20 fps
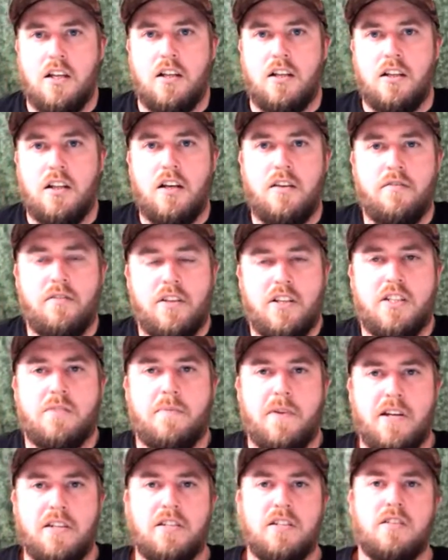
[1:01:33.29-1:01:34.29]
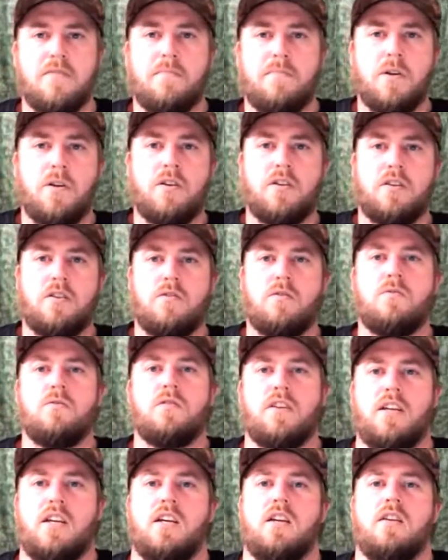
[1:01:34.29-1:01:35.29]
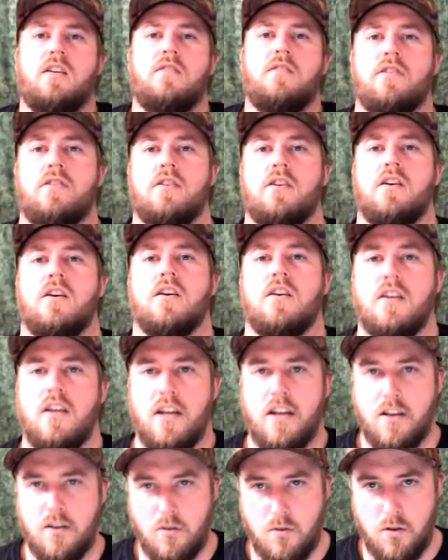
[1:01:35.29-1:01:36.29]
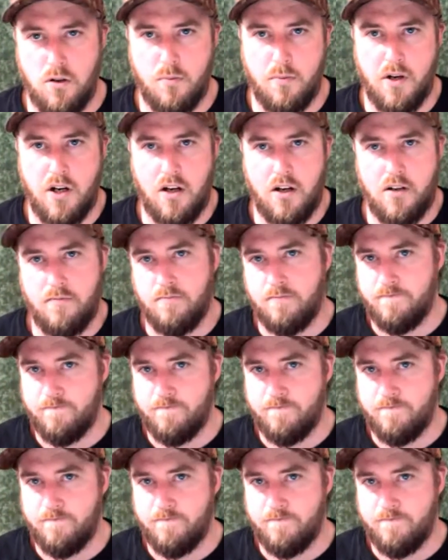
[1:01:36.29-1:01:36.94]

lovely species of bird called a kingfisher and a kookaburra.